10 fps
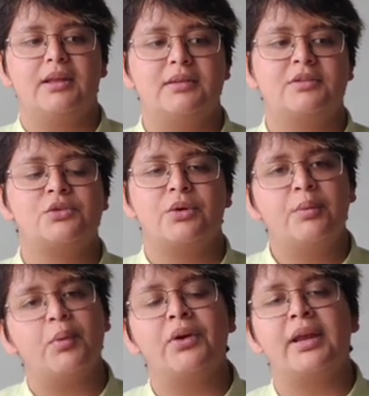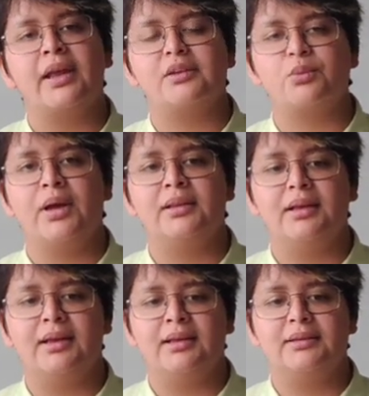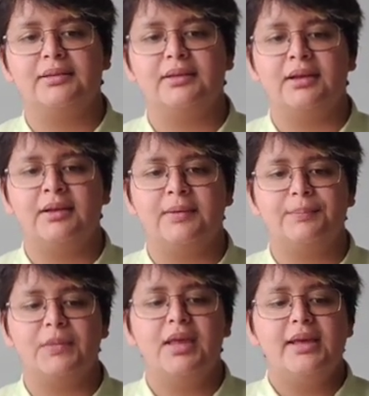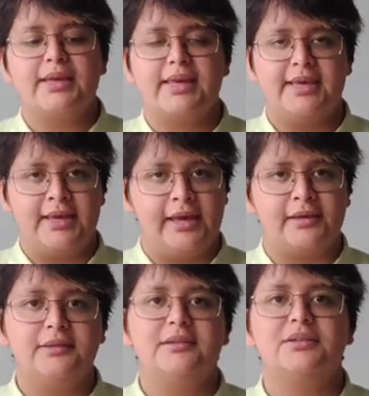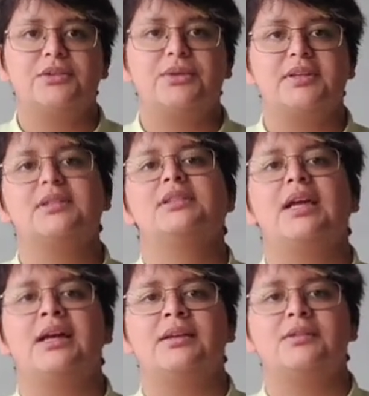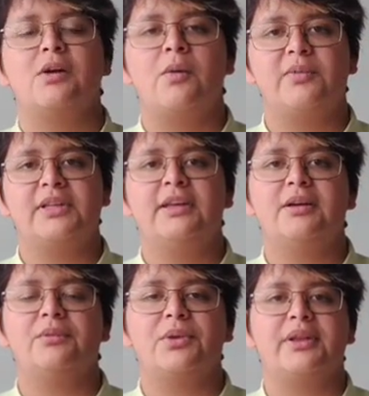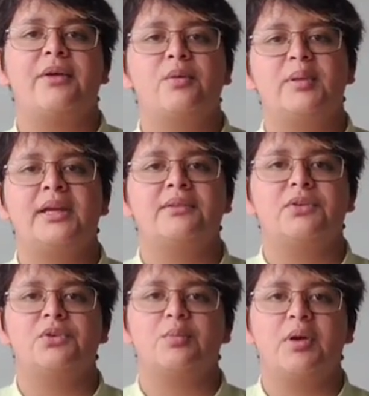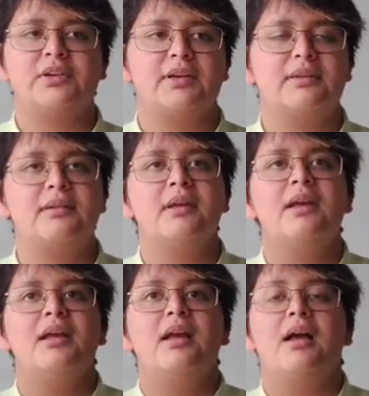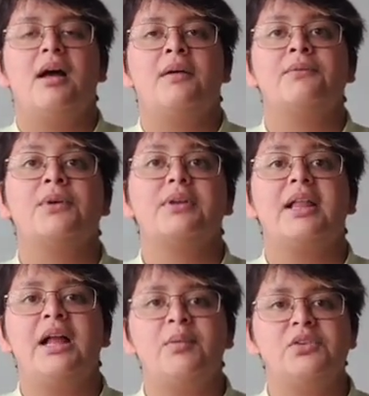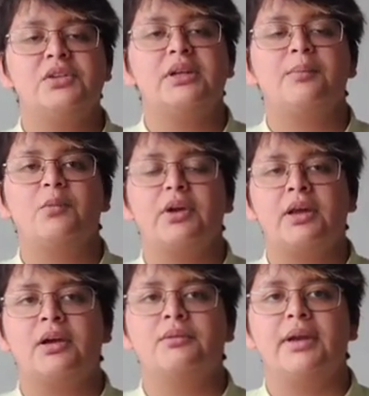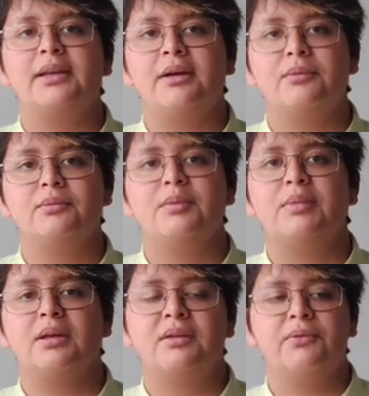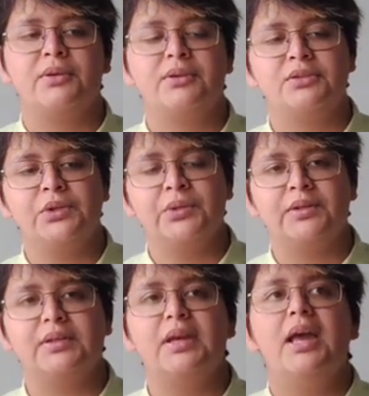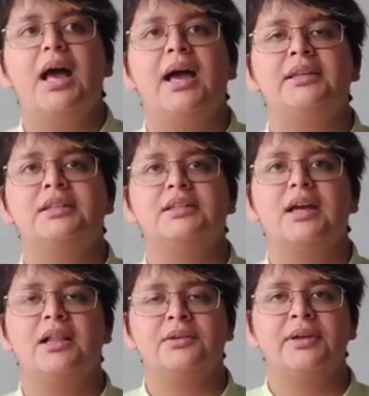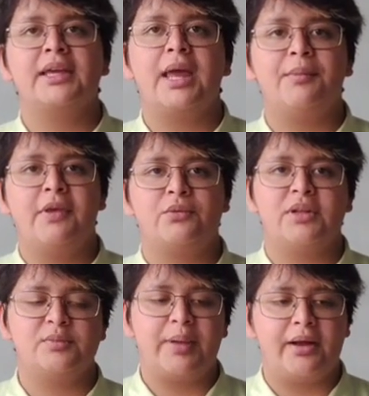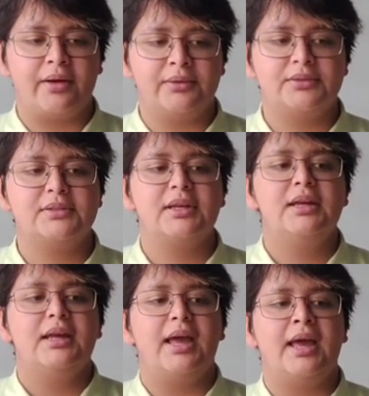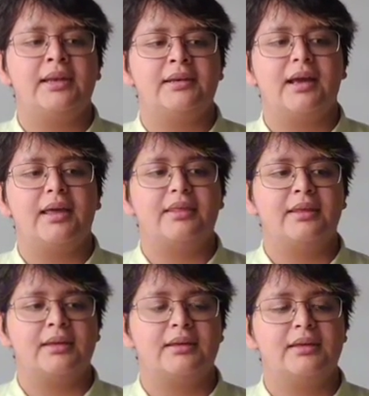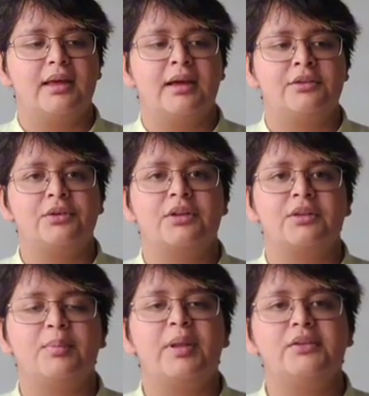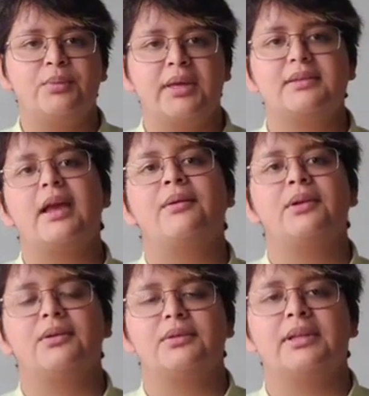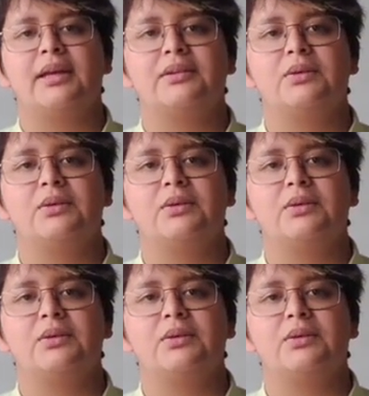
storyboarding as well as keying, so this is hopefully a role that I will play in future projects. For the collaboration that I'm working on right now with my fourth year student, I did coloring and as well as backgrounds, and I think during the plus weeks I would also like